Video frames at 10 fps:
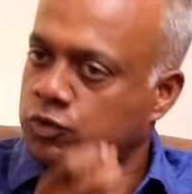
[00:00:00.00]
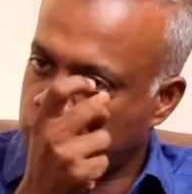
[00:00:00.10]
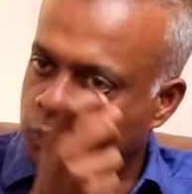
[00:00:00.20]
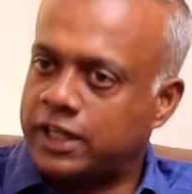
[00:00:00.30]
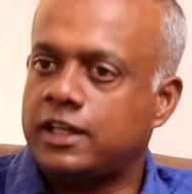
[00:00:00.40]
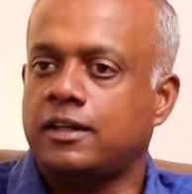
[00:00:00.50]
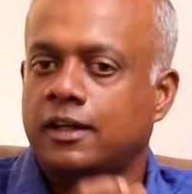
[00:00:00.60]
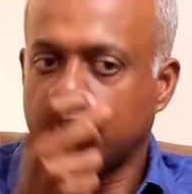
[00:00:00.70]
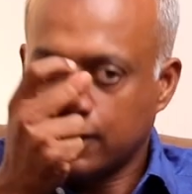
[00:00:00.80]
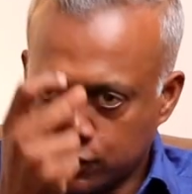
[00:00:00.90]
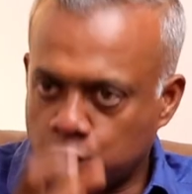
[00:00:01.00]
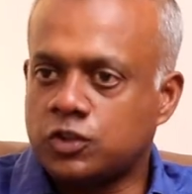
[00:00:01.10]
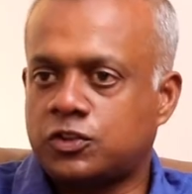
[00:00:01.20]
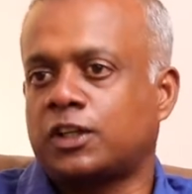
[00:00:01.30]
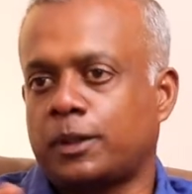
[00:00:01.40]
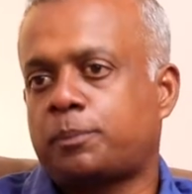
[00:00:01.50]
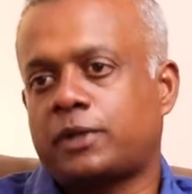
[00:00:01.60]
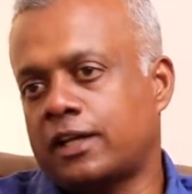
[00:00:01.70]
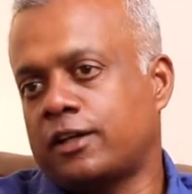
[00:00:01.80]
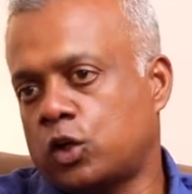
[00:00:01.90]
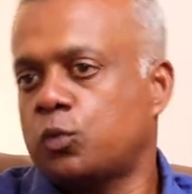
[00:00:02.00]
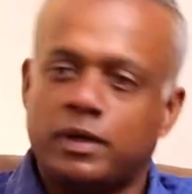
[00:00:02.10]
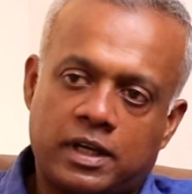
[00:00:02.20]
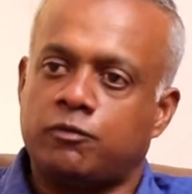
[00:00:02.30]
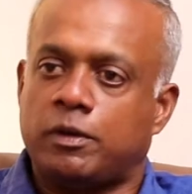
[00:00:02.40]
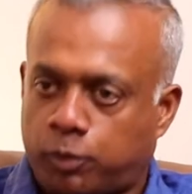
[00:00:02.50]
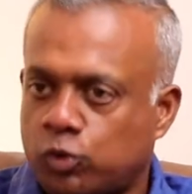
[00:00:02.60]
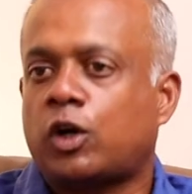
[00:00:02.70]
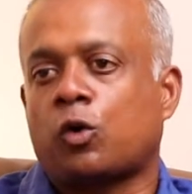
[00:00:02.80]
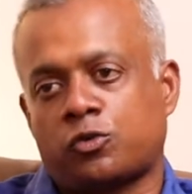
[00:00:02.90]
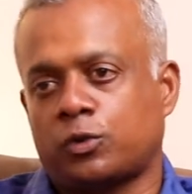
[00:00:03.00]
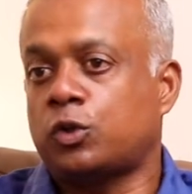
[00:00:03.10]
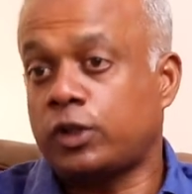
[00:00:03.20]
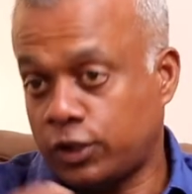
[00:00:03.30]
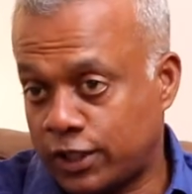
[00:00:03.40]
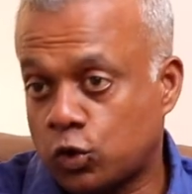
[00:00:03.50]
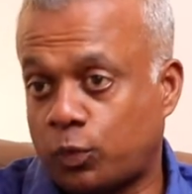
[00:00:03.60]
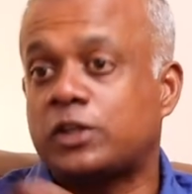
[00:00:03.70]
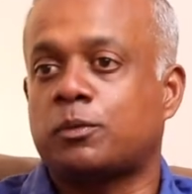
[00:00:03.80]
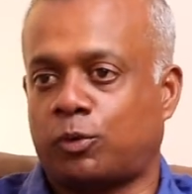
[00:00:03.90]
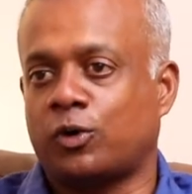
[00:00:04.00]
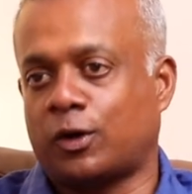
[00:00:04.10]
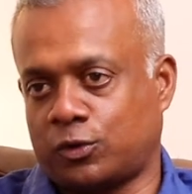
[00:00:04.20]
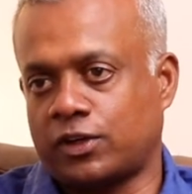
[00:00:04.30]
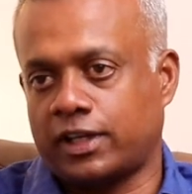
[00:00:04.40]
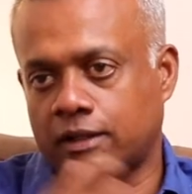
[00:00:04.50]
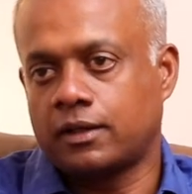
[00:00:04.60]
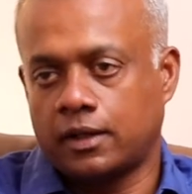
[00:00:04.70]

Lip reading: was very to the script and, you know, we pulled out also. You know, you need to know when to pull out, right?